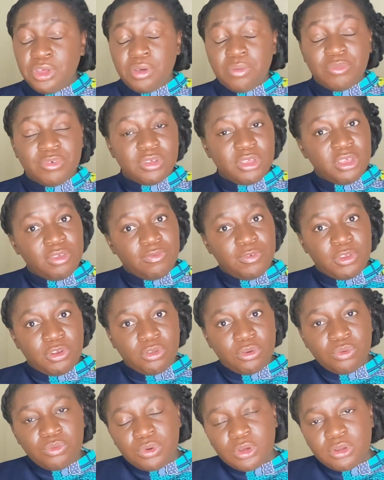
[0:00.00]
But if you
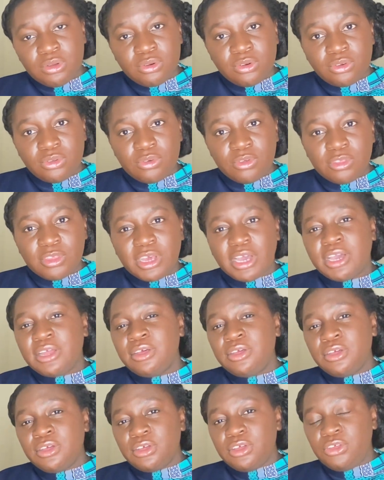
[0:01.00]
don't want to do that,
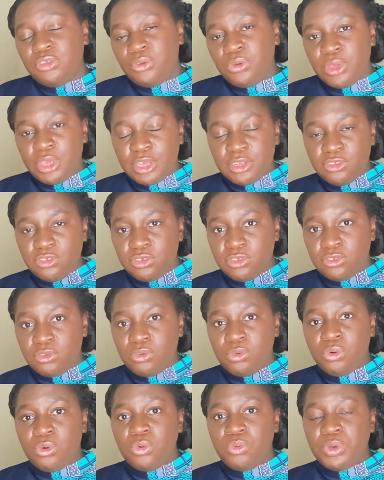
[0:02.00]
you can just
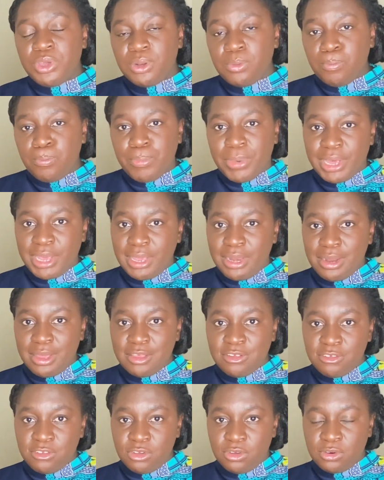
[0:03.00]
go with
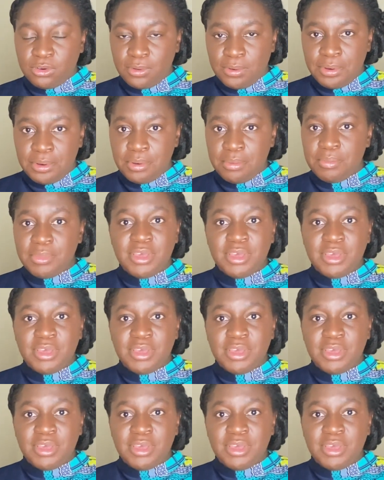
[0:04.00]
Binance.com.